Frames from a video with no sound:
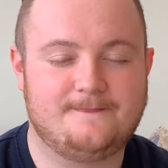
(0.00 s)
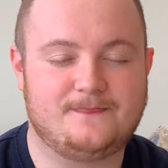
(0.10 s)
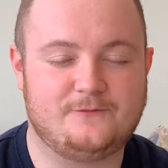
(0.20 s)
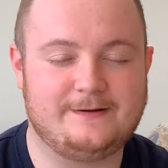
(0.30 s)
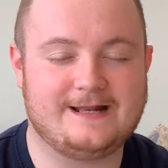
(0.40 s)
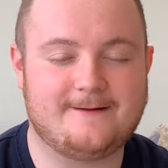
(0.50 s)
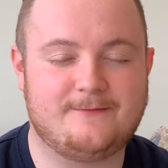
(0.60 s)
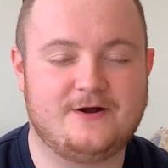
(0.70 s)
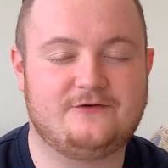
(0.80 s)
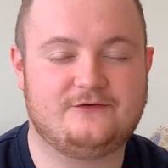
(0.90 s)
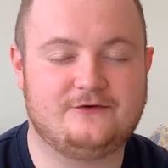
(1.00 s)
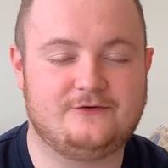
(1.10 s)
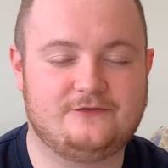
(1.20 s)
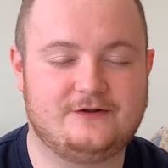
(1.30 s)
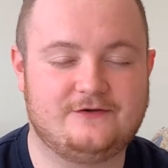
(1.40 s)
to be that person
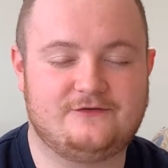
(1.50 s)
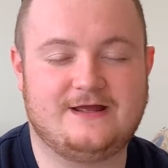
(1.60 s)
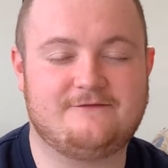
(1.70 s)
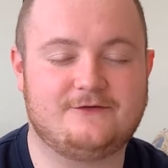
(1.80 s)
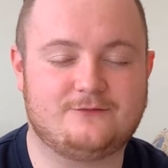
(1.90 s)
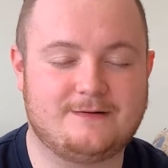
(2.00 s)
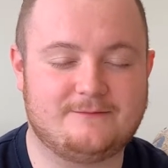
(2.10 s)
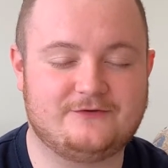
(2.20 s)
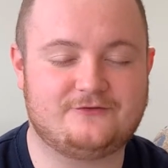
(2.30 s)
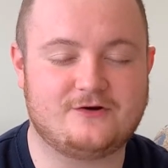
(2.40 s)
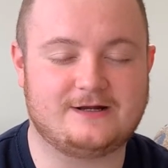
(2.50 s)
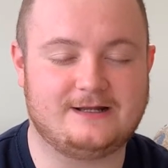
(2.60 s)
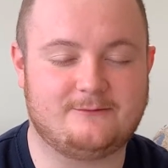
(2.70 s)
who's going to save us when we're struggling